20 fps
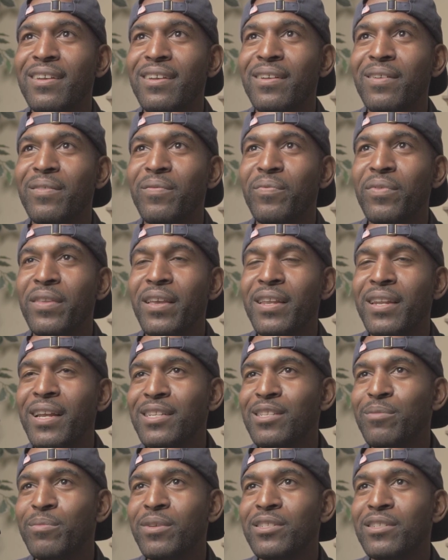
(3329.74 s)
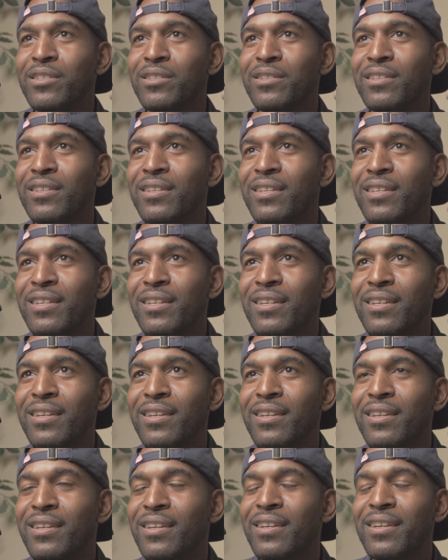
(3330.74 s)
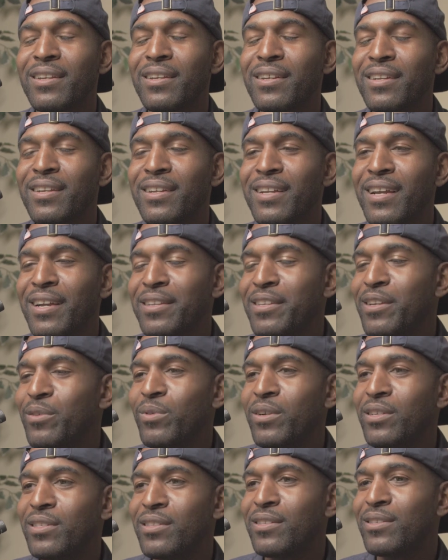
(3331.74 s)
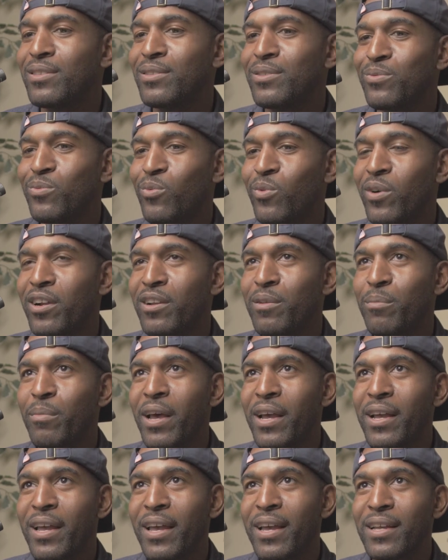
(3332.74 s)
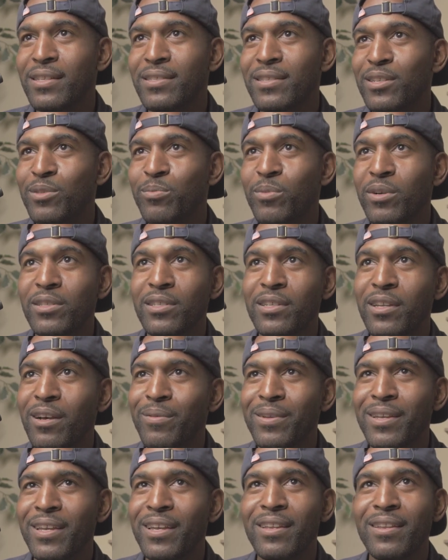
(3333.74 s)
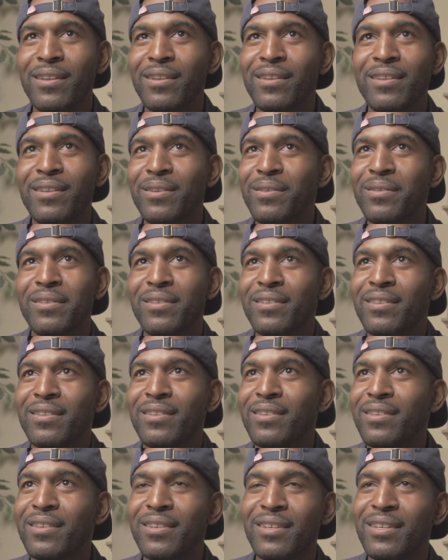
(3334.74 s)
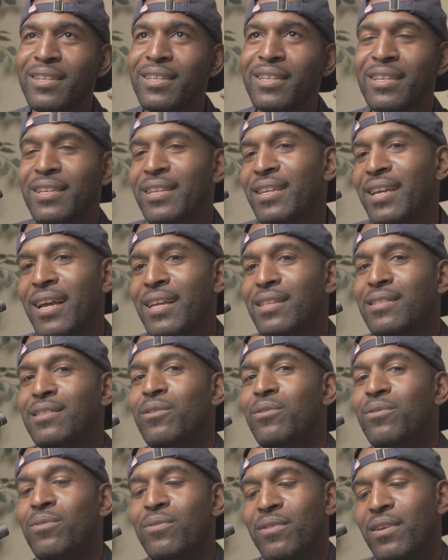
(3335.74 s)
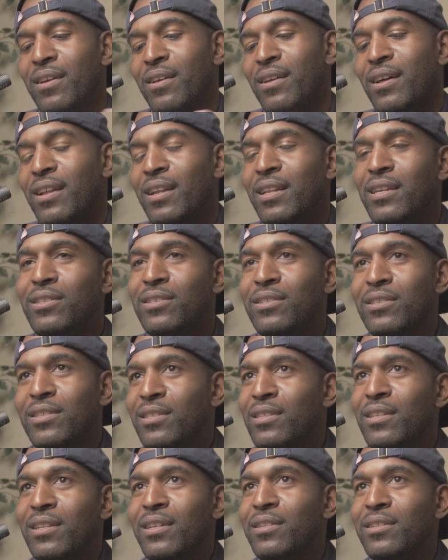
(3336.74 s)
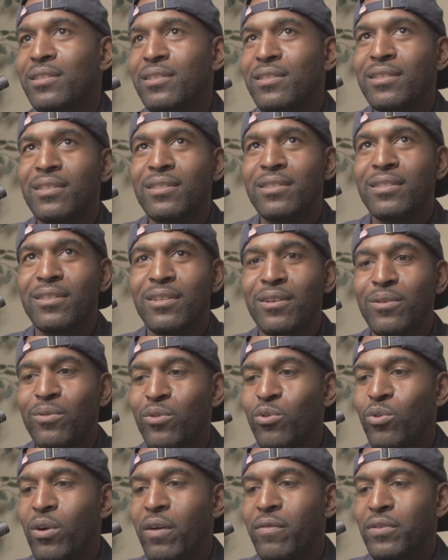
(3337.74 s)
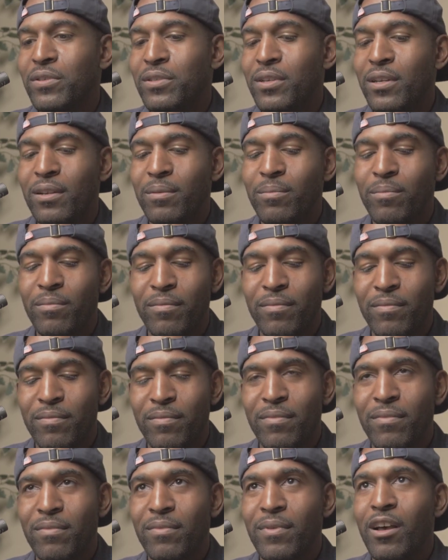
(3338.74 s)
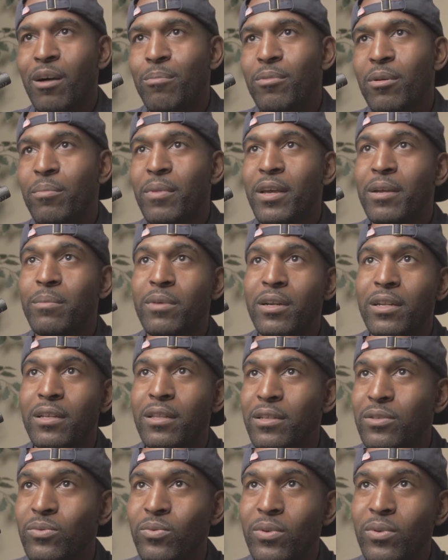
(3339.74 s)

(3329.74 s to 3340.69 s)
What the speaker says: and not to mention Kanye West is wearing a MAGA hat 6 months ago. We can't. He has no allegiance. His allegiance is to whoever is going to help him make money this week.